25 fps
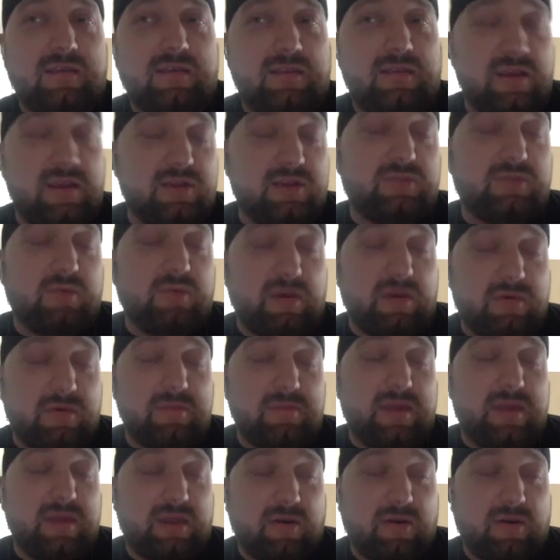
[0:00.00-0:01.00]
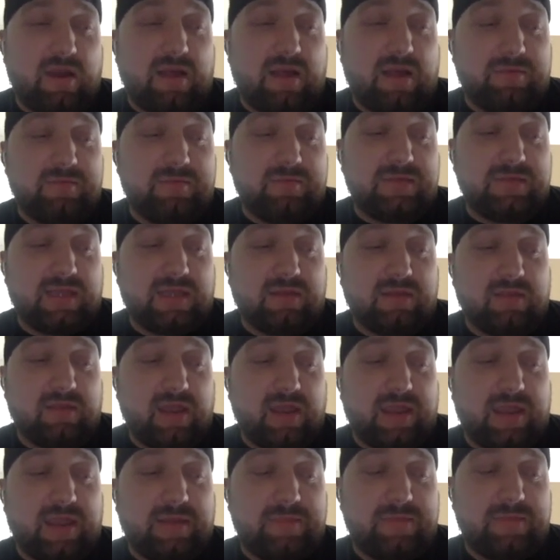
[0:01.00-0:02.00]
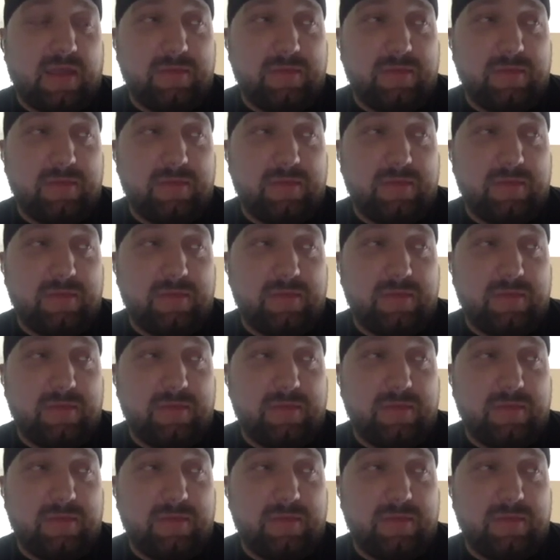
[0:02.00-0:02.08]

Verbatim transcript: here's what I want to make your album sound like.